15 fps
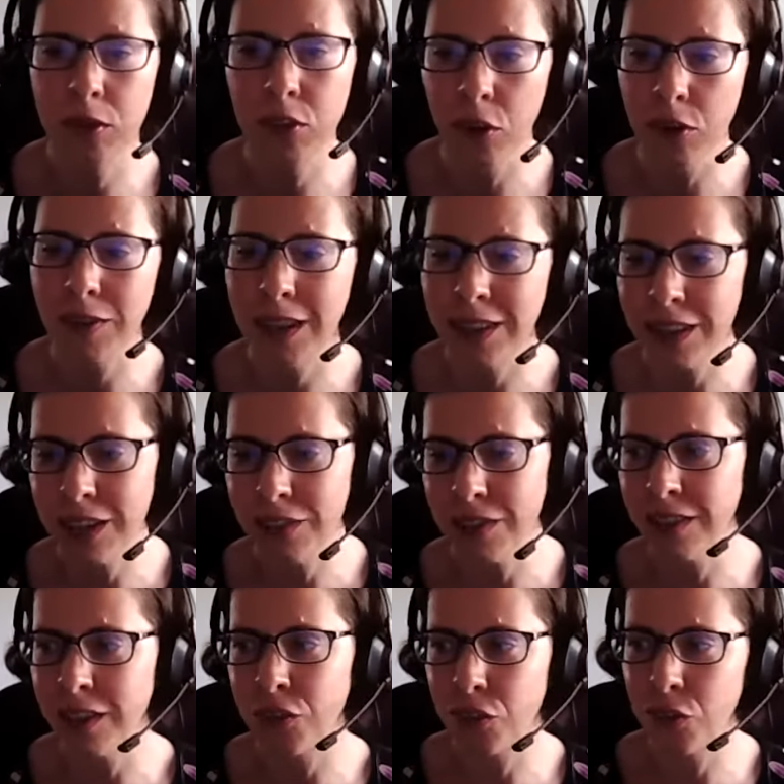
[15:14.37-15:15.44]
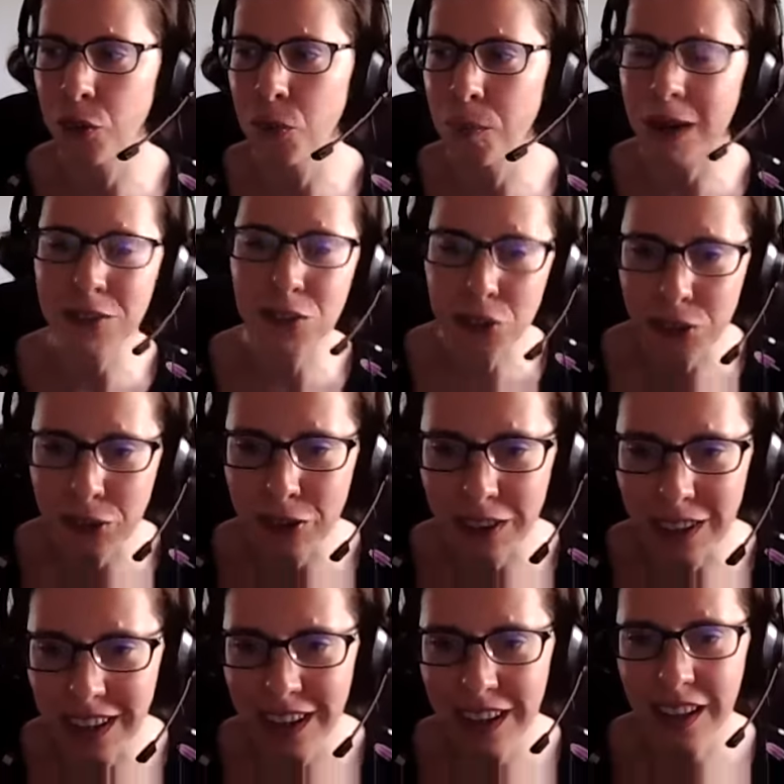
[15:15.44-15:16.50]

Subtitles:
is not that easy. There's no magical